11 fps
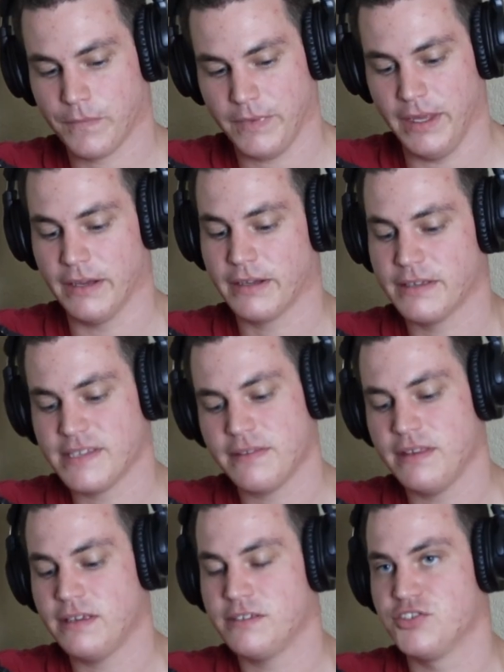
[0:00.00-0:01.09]
Yeah. Because I
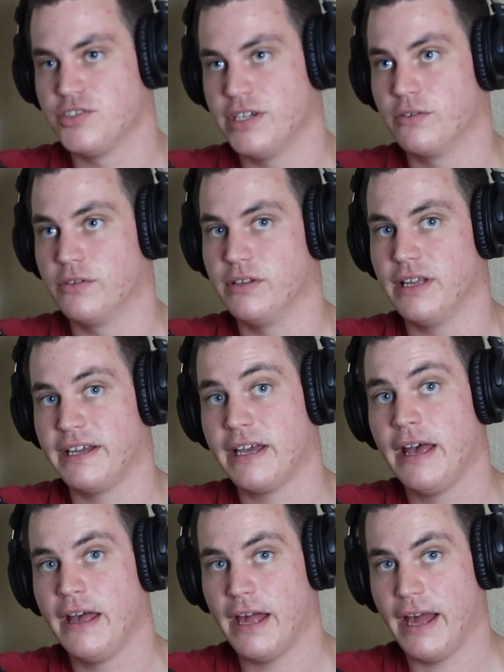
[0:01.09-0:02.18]
think in general, like
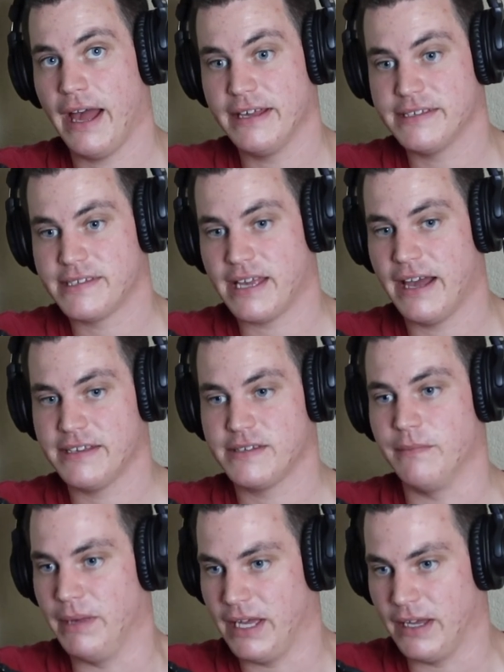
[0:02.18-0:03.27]
as a
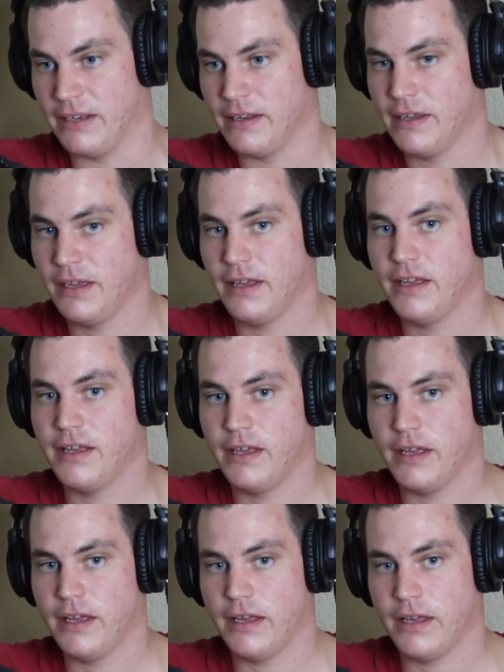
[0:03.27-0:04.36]
man,
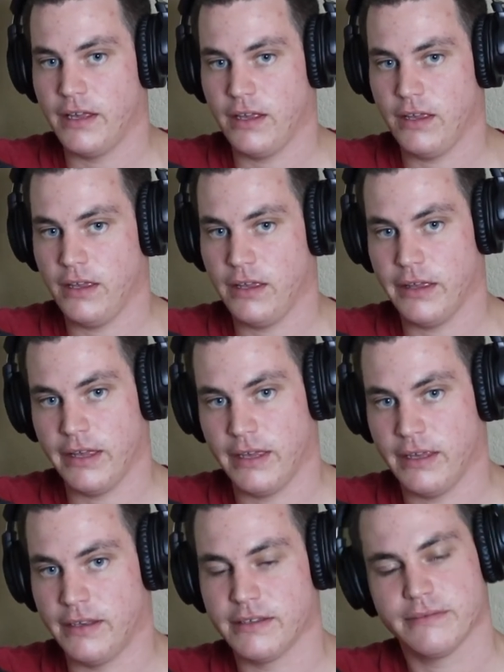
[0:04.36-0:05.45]

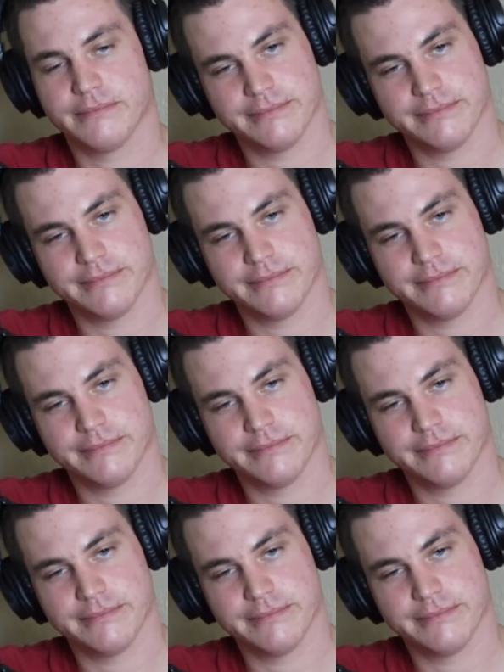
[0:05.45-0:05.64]
and